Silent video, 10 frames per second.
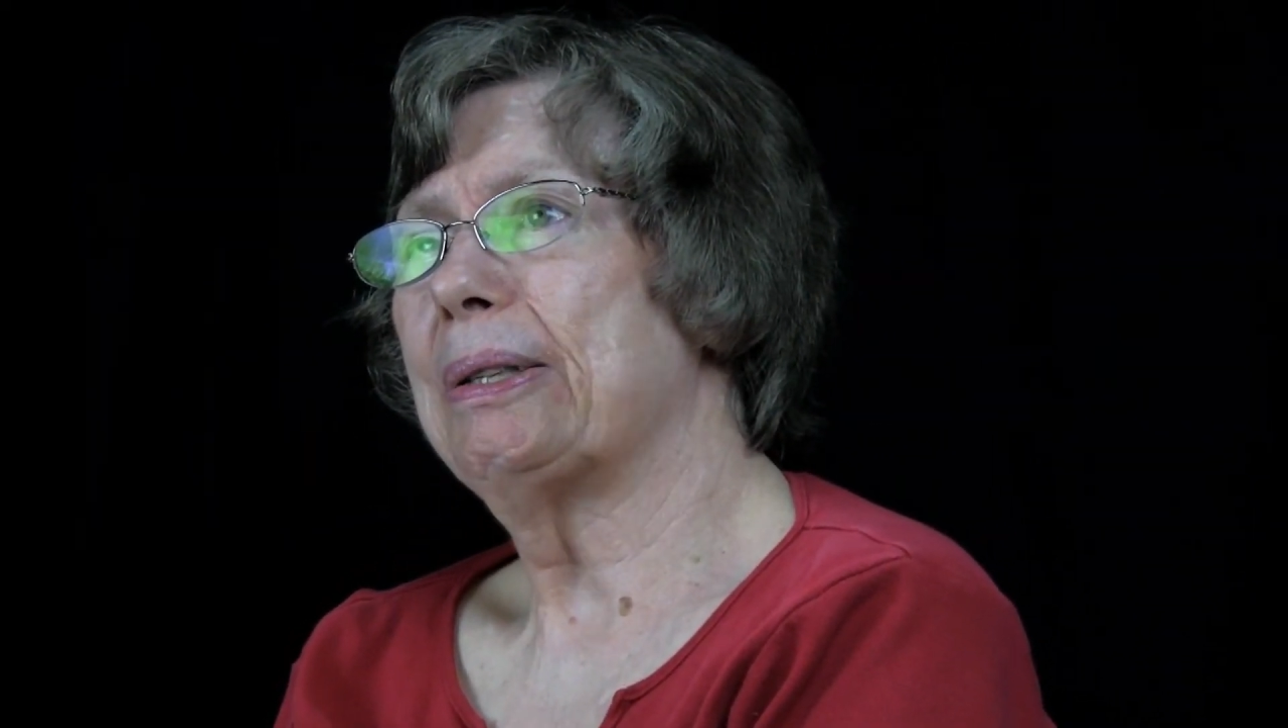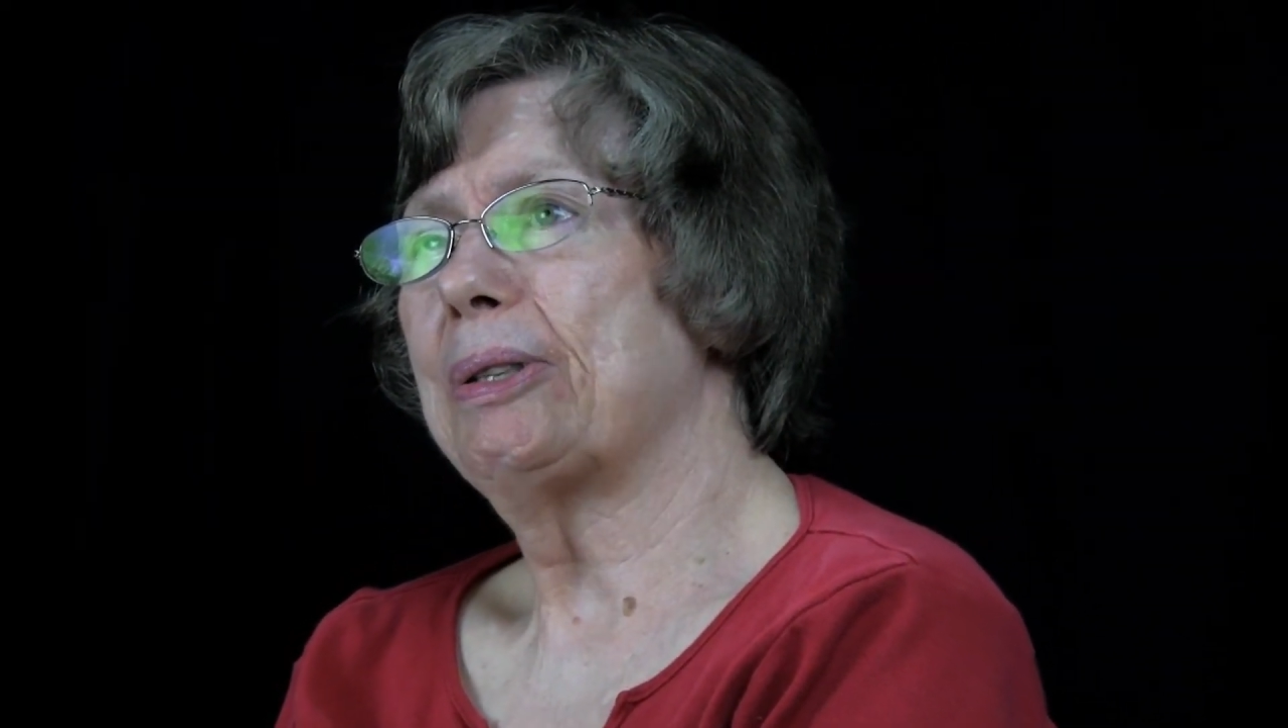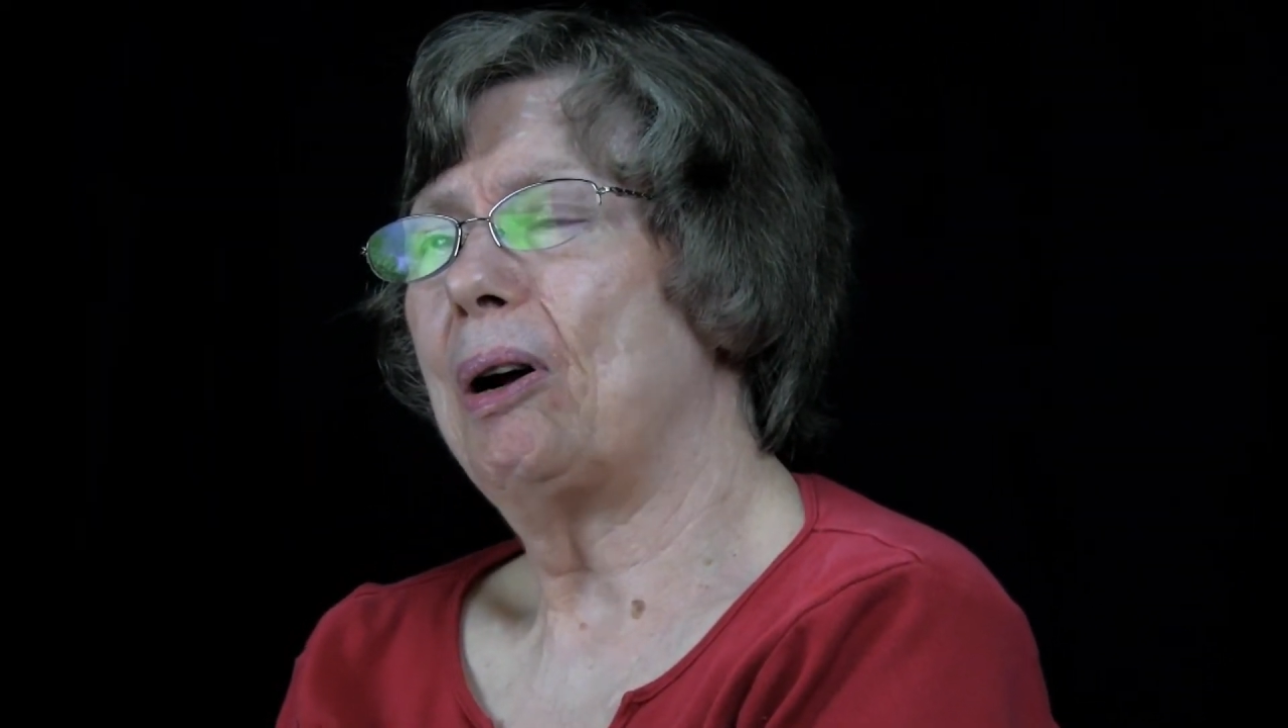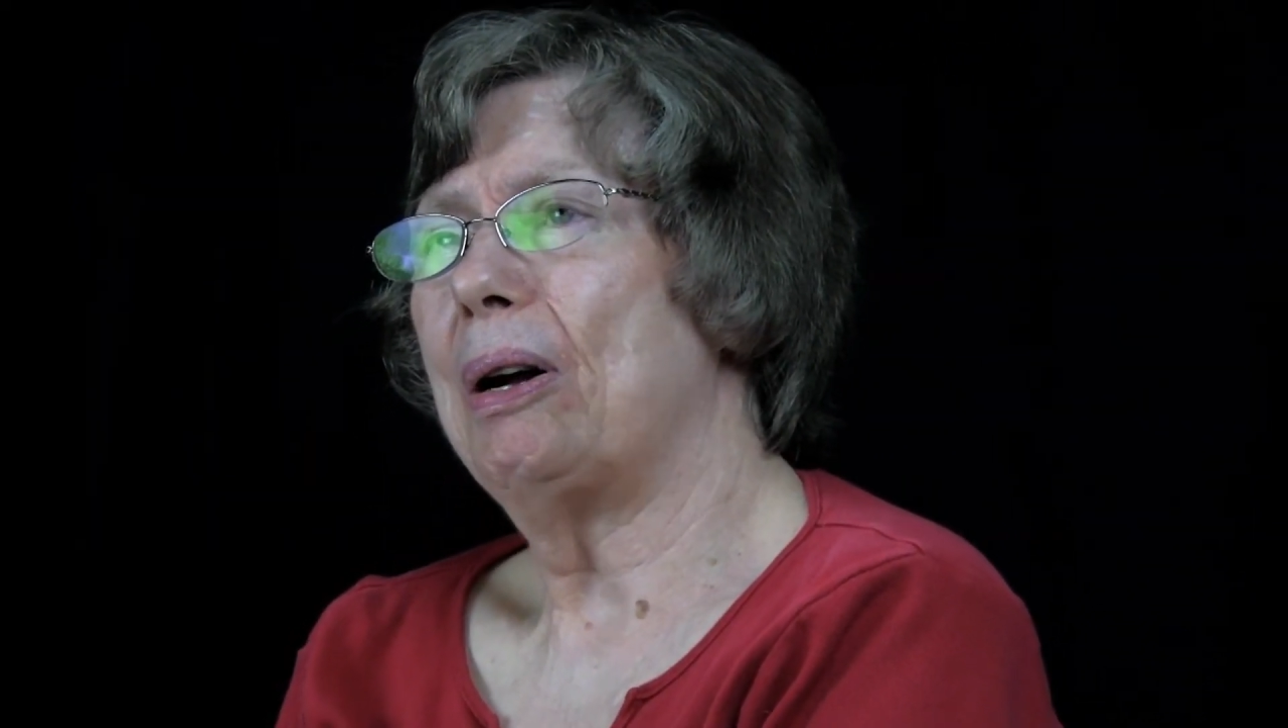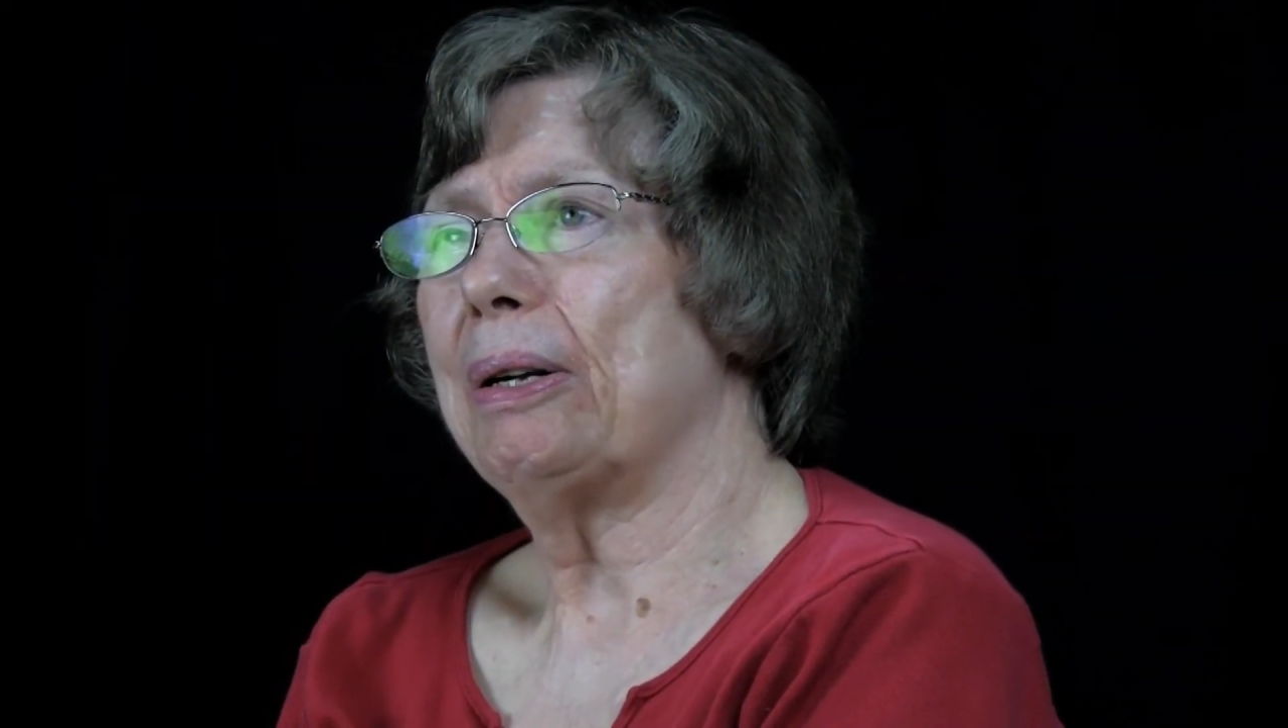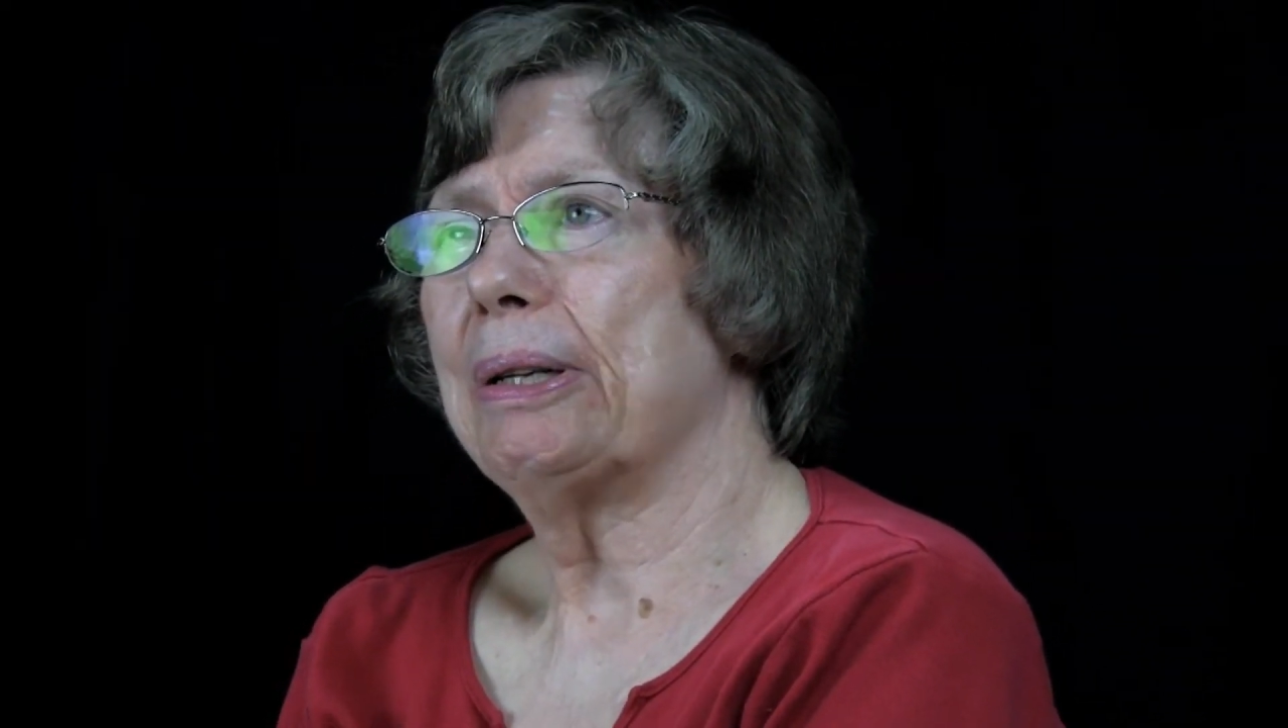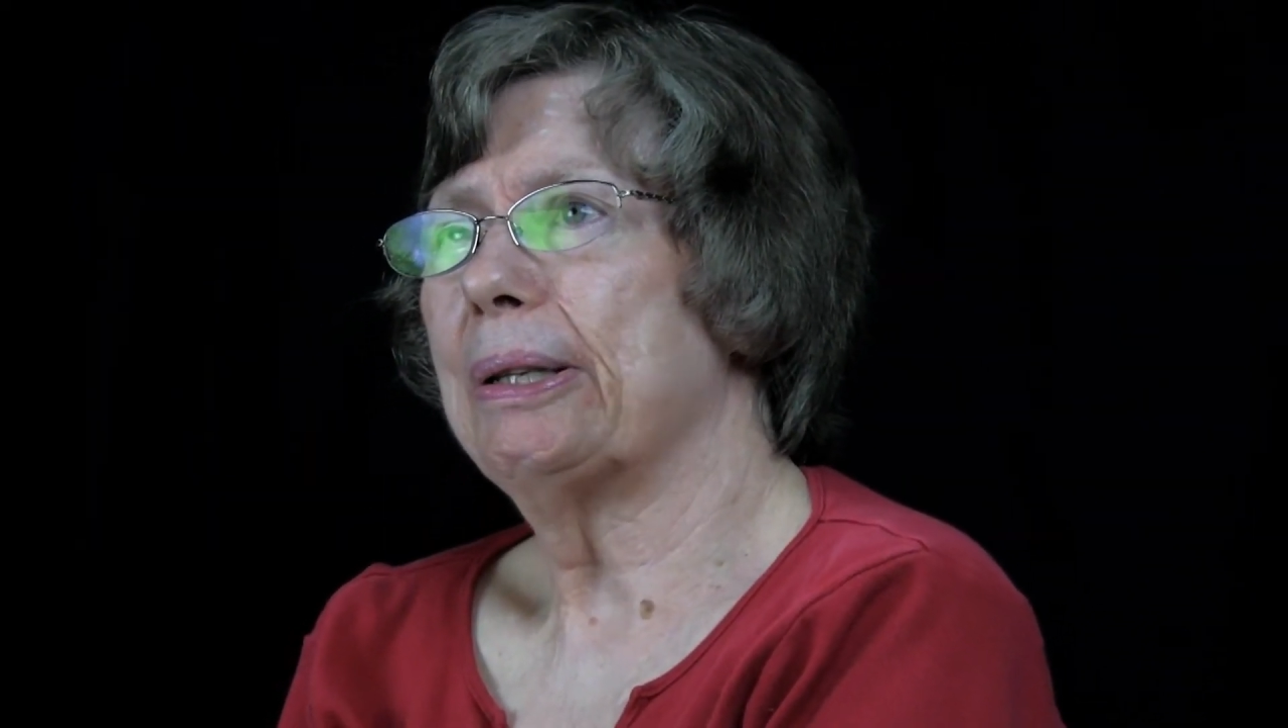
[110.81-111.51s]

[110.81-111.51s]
and talk,